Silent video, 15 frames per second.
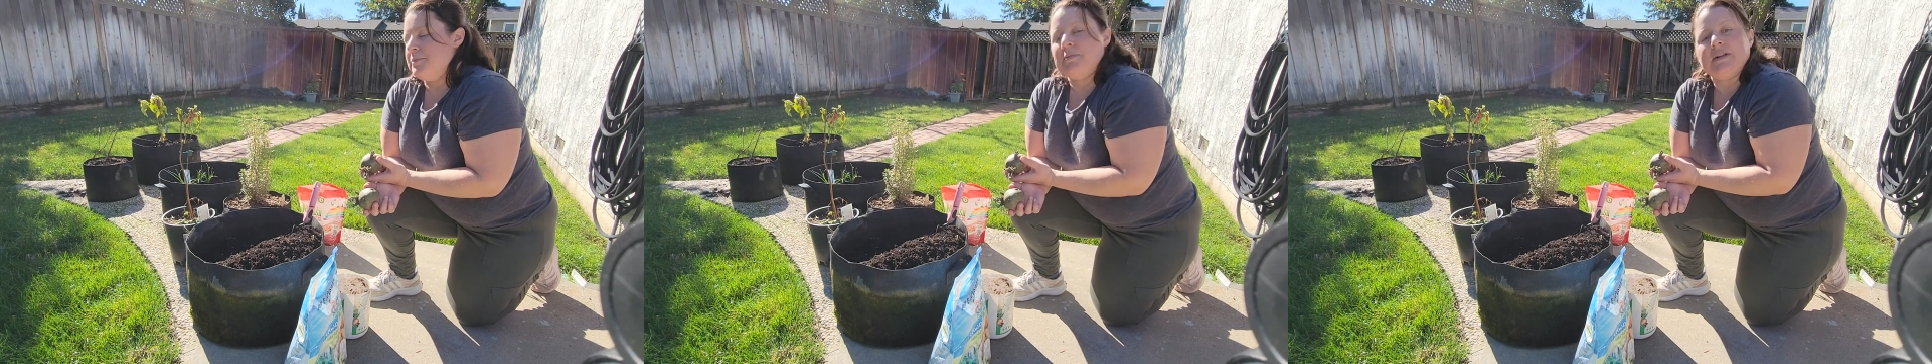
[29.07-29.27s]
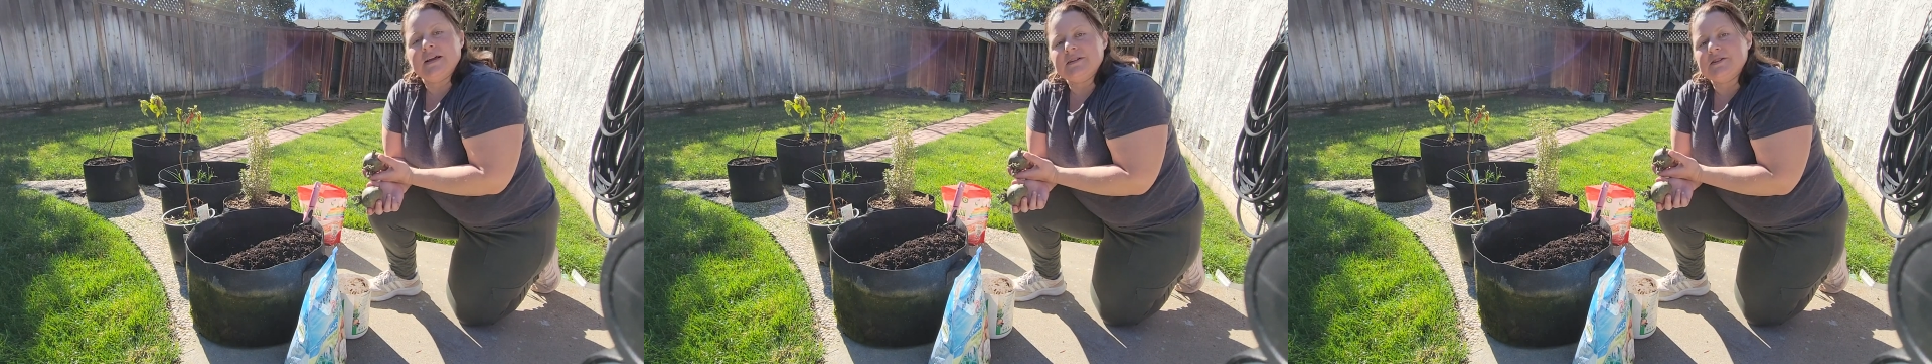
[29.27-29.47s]

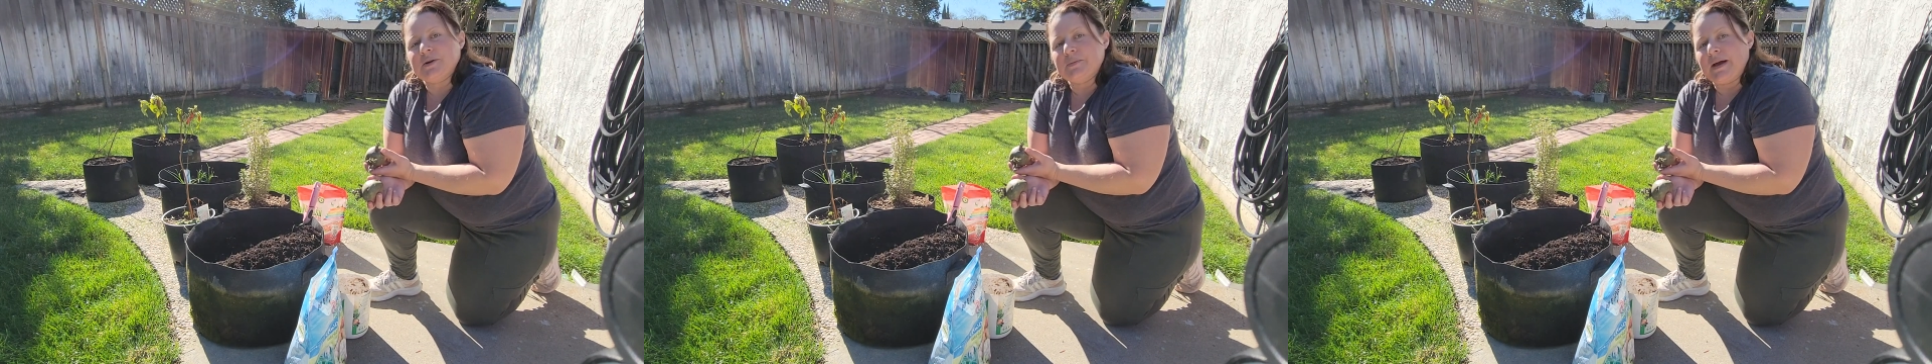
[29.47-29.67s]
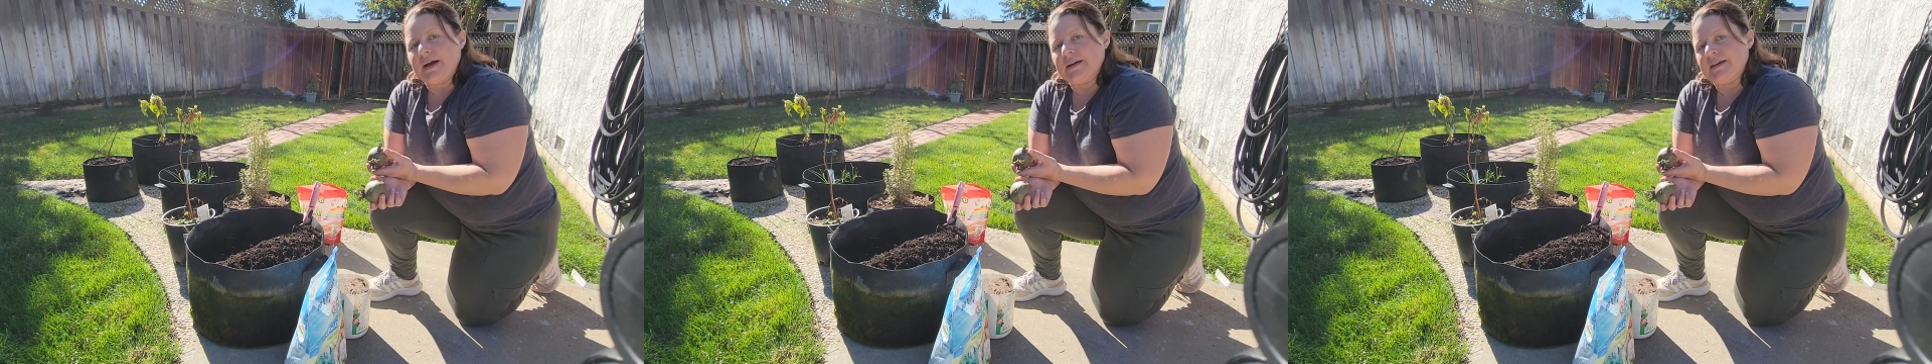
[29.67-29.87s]

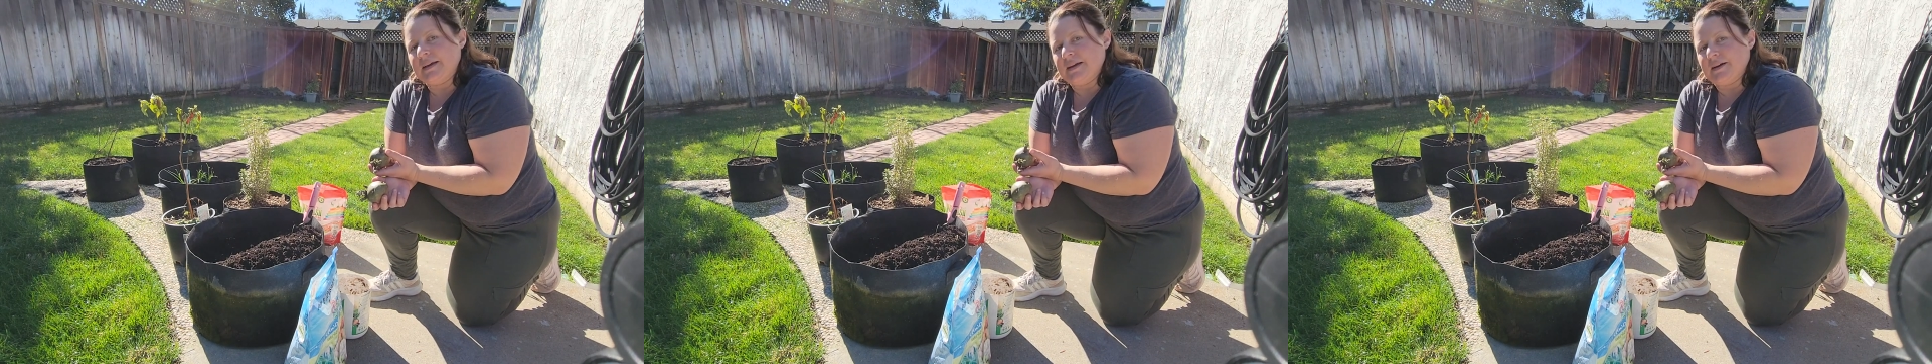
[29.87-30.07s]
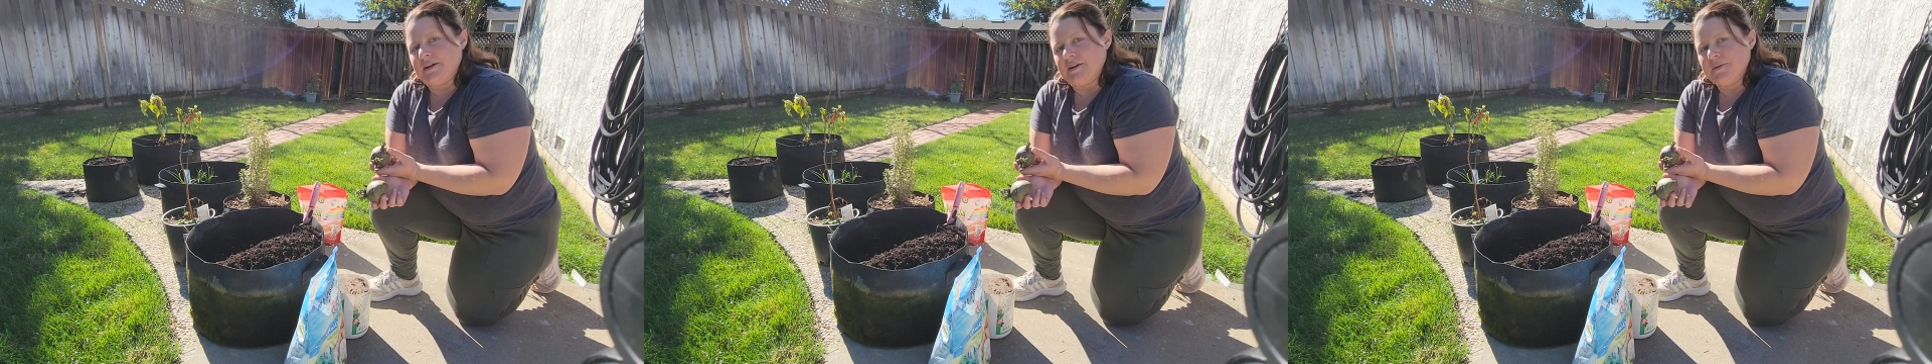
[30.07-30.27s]
planter bag
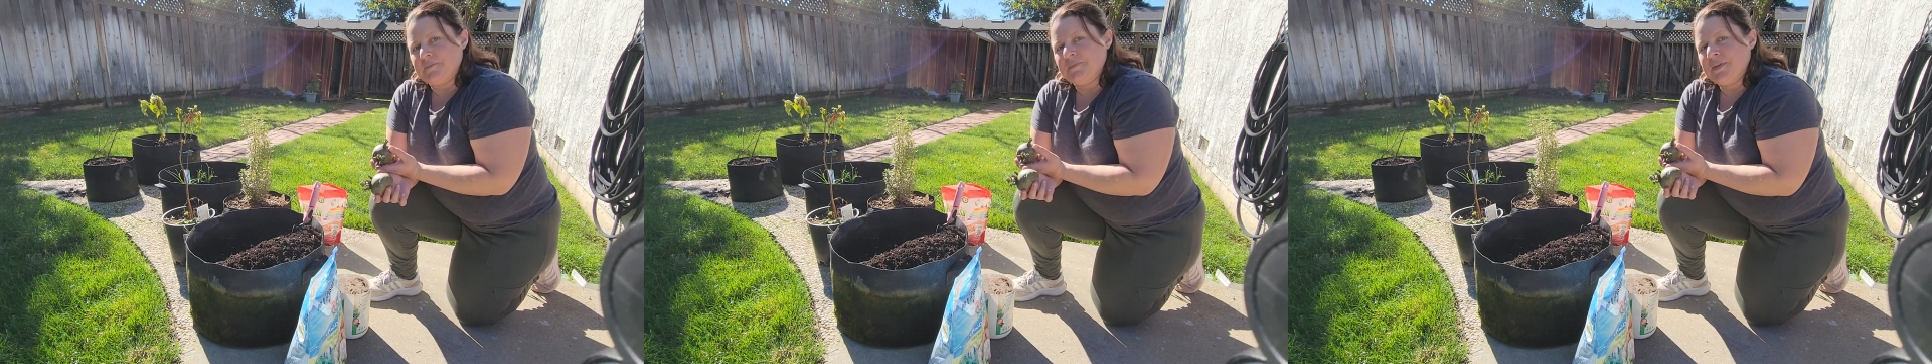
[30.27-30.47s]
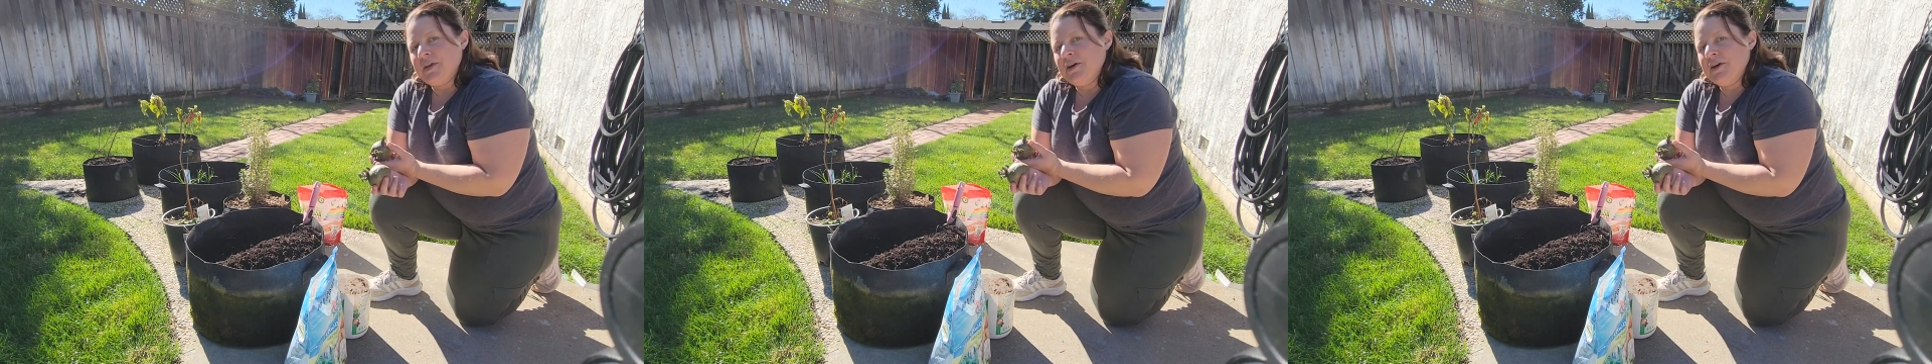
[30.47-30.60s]
here.